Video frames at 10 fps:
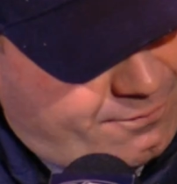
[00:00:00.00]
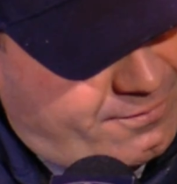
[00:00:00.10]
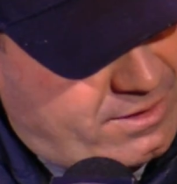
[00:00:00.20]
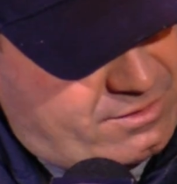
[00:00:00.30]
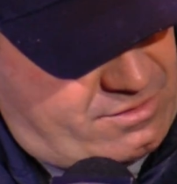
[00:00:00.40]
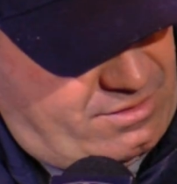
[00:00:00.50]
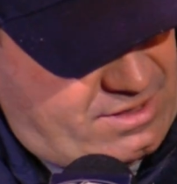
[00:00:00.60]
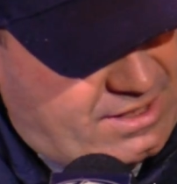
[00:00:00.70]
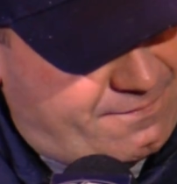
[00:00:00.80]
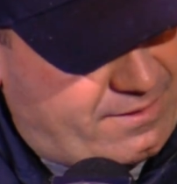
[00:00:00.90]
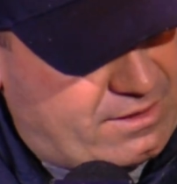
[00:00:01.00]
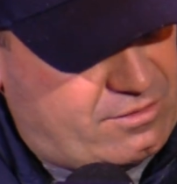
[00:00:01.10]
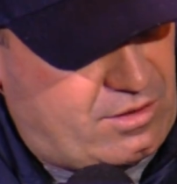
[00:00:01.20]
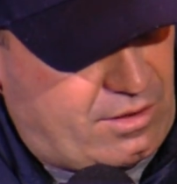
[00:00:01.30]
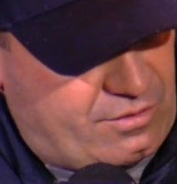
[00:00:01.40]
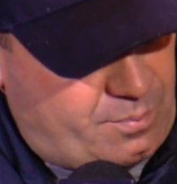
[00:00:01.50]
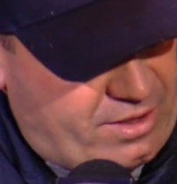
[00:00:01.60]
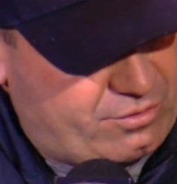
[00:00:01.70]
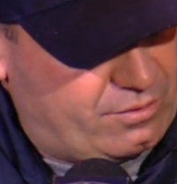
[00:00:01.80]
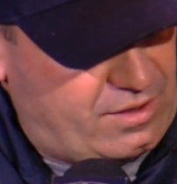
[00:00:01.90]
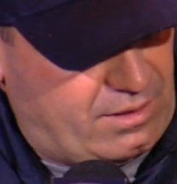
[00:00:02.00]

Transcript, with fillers: offense, defense, and on special